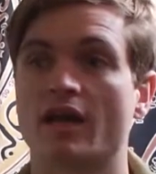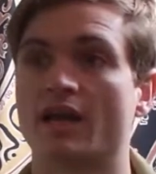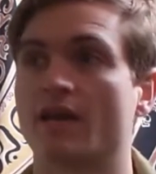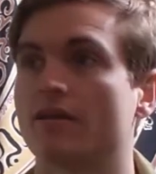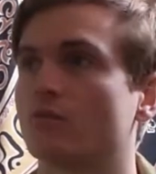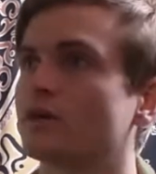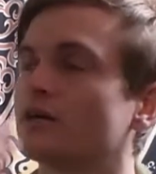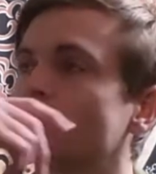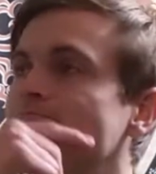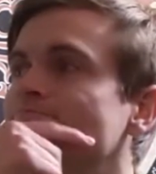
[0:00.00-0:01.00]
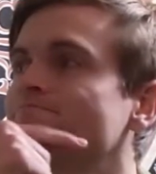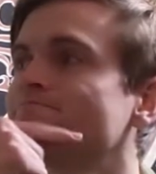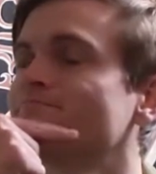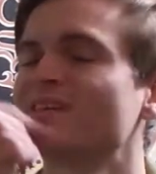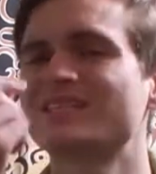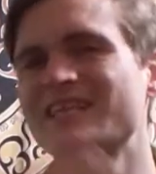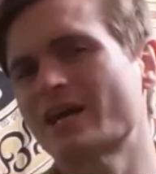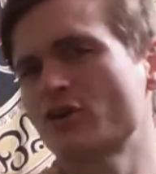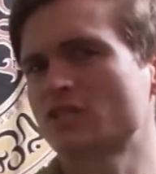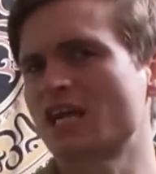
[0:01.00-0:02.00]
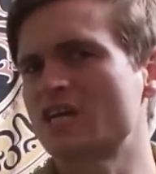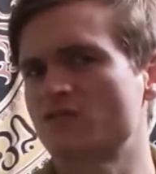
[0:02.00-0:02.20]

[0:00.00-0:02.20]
And, well, the desire is kind